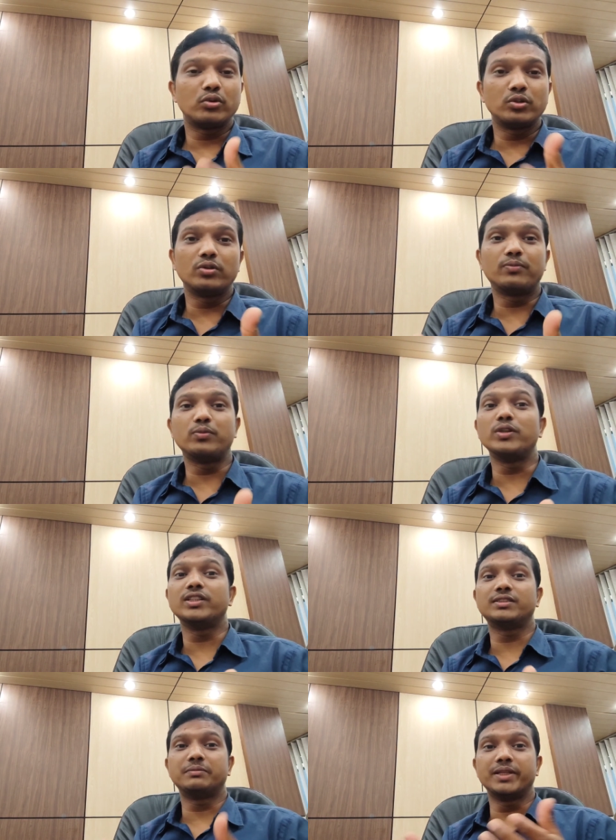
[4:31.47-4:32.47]
we know
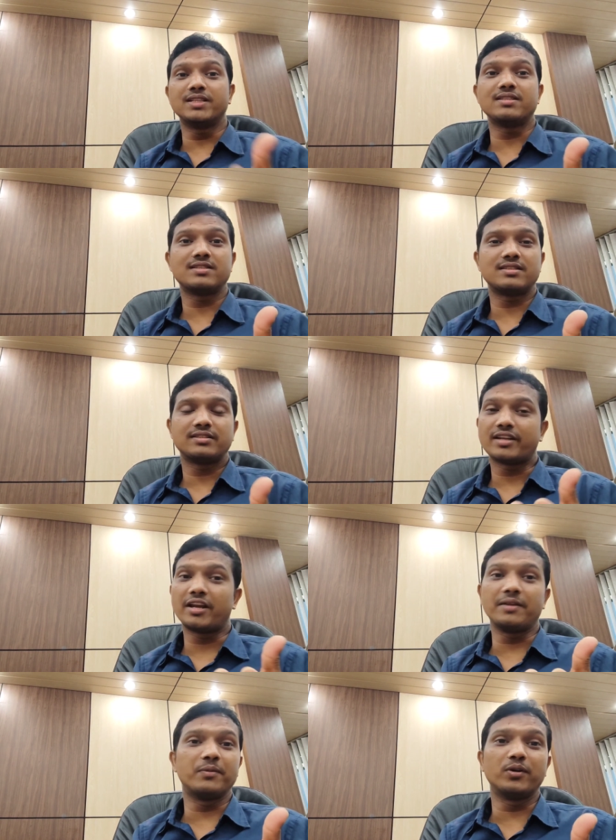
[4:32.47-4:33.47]
police means
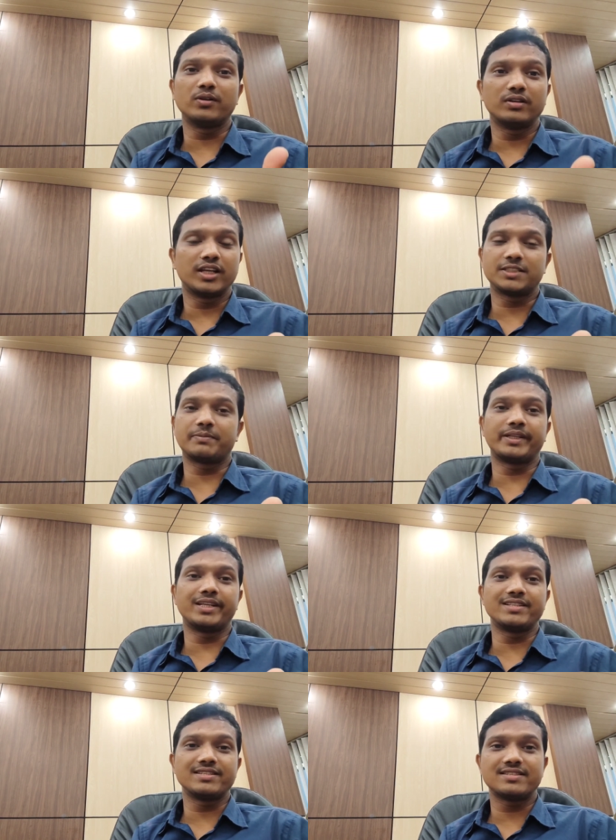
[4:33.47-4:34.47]
terrible
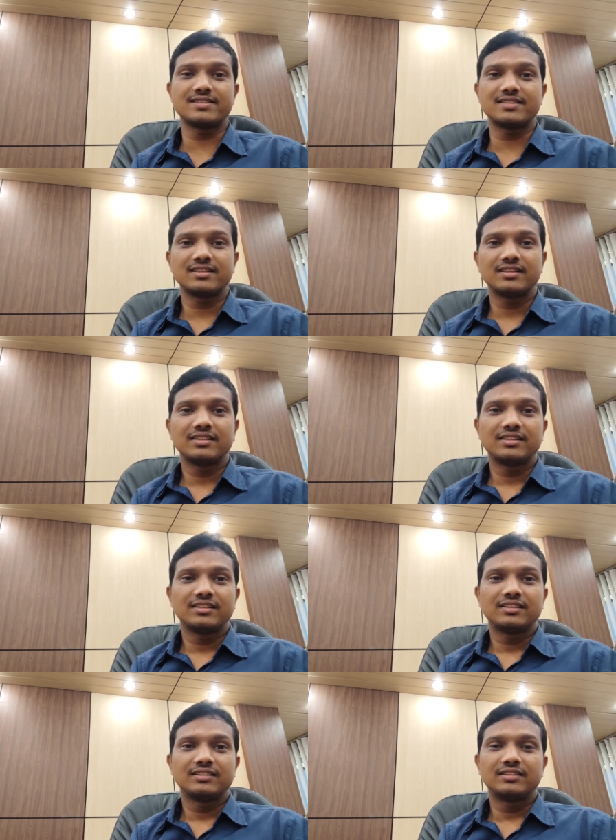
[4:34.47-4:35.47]
experience.
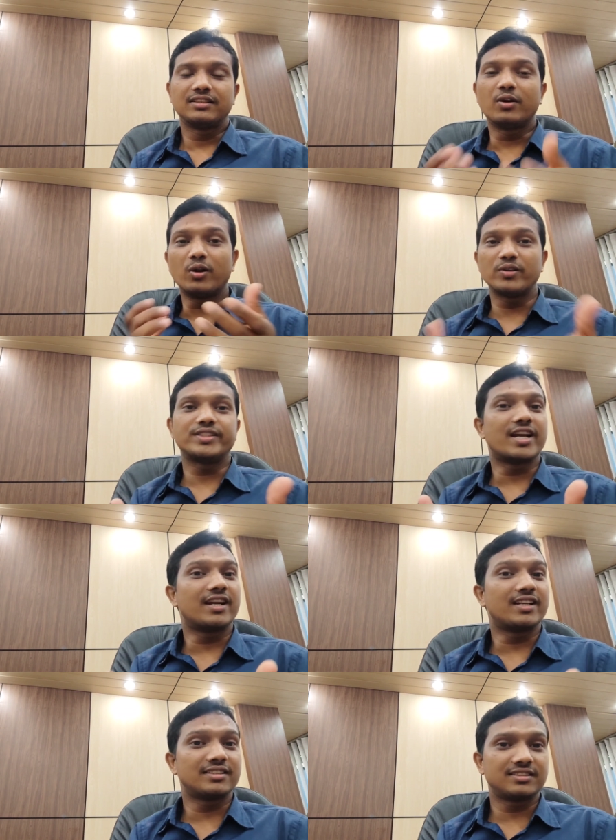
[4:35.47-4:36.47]
They always
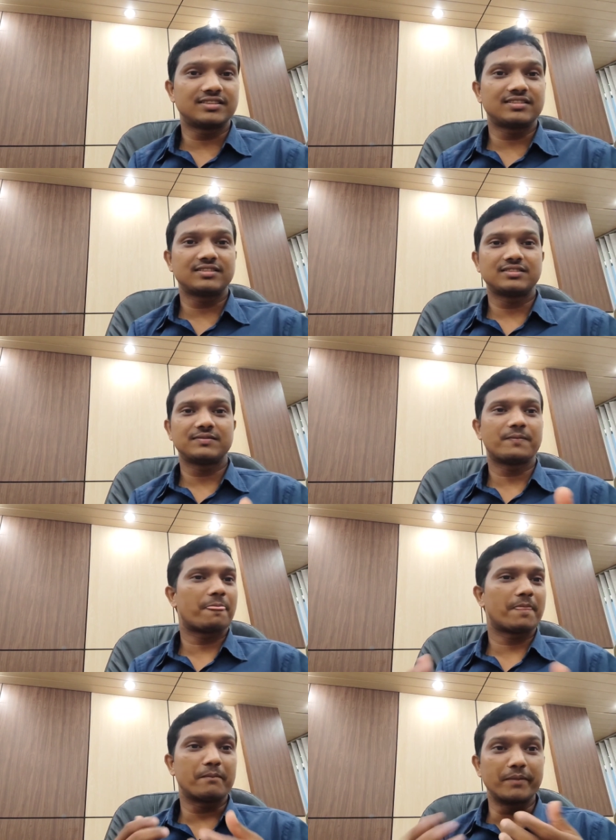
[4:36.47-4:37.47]
harass,
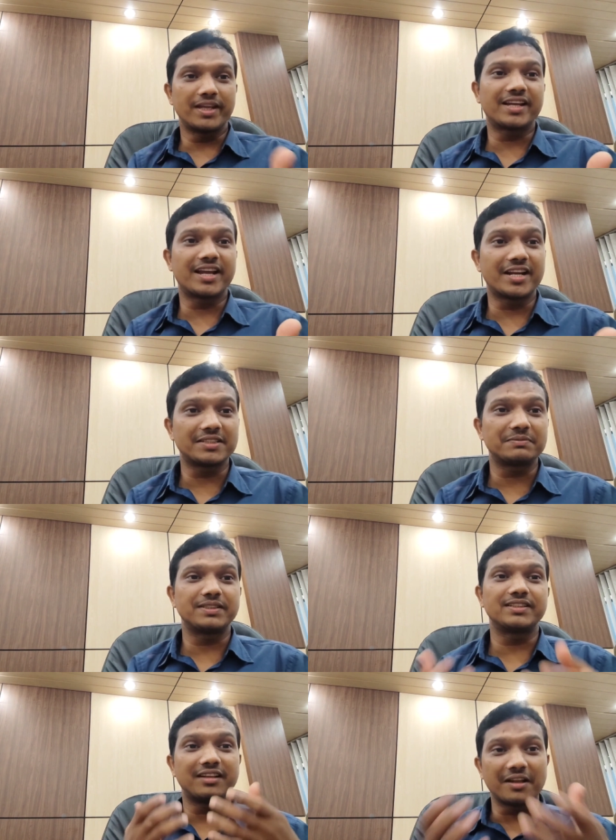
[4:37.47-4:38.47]
make
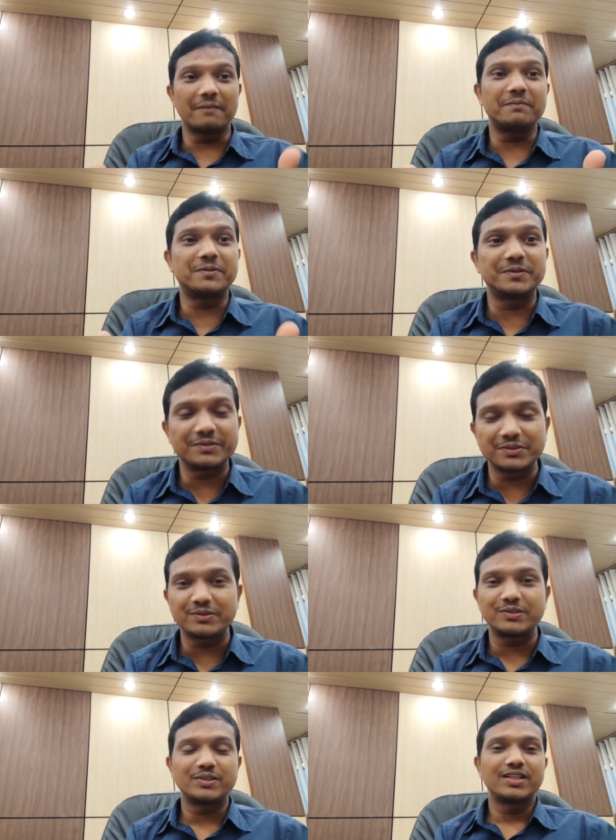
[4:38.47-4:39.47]
harassment. They love to
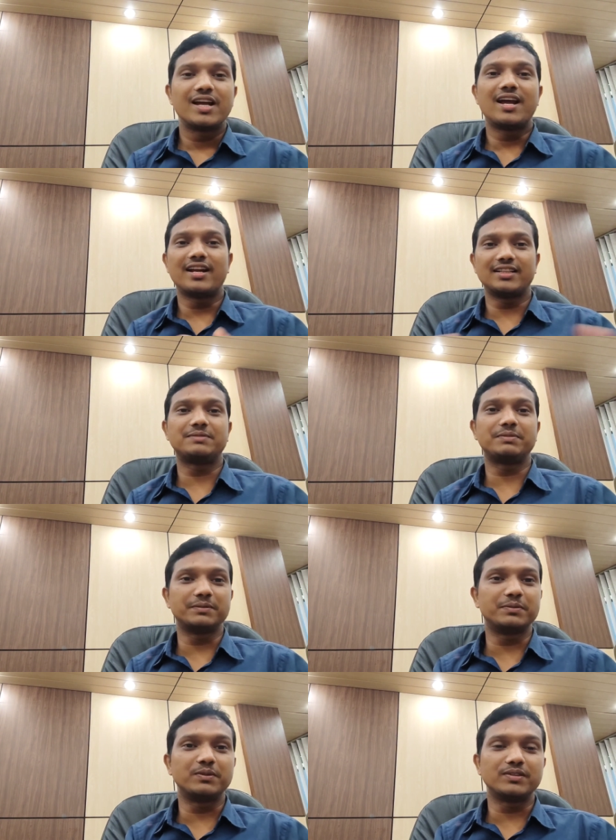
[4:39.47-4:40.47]
do harass
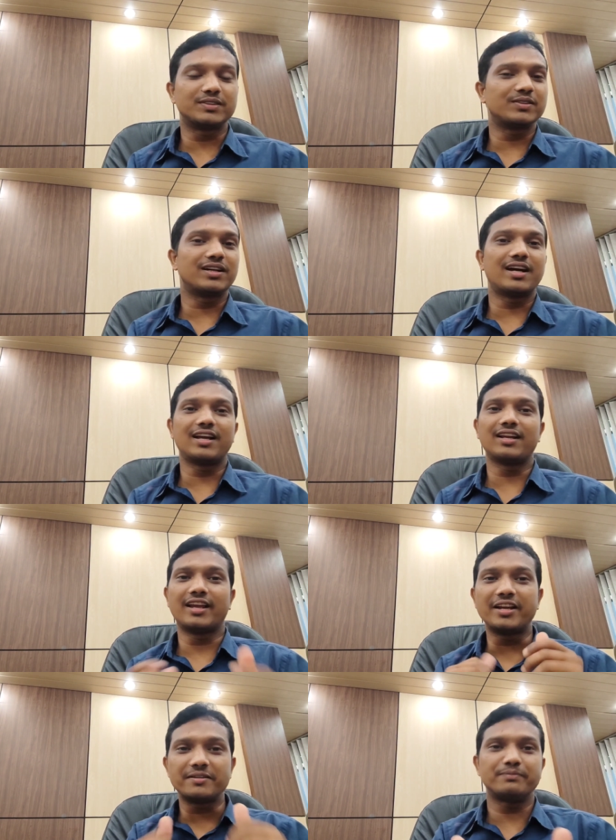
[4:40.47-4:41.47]
people. So I
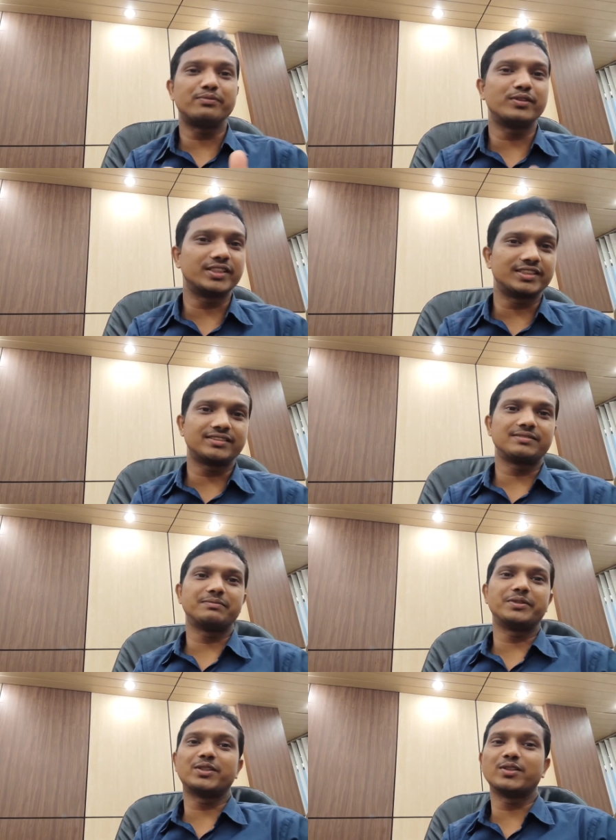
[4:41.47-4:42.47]
hate police
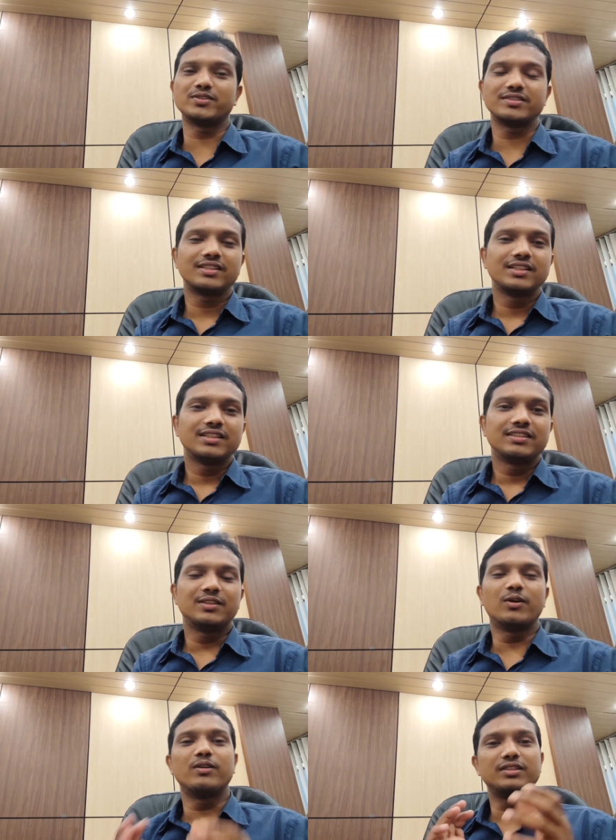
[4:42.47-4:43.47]
because
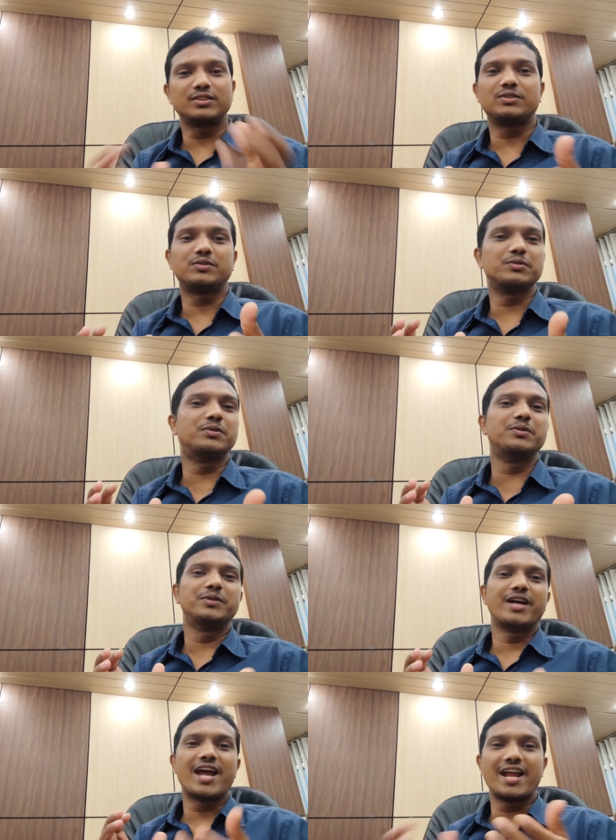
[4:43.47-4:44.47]
they always do
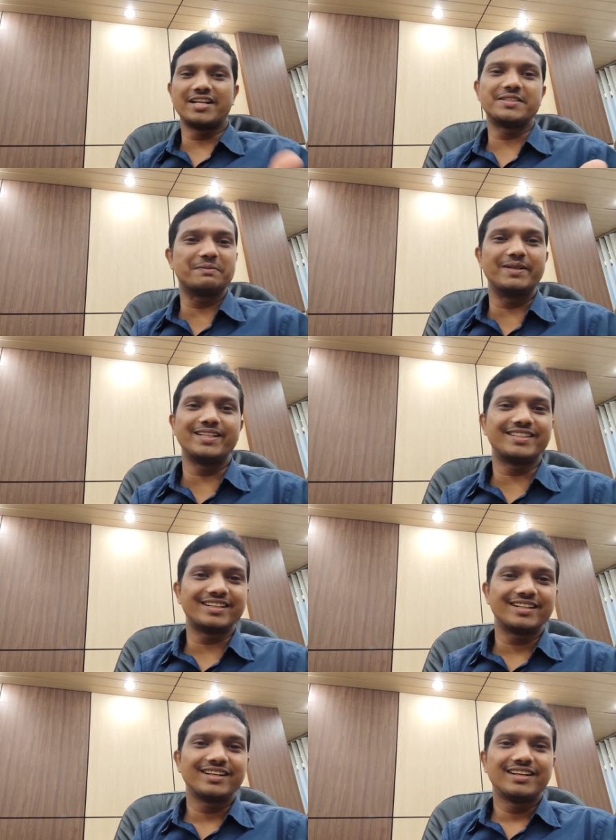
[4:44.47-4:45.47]
harassment.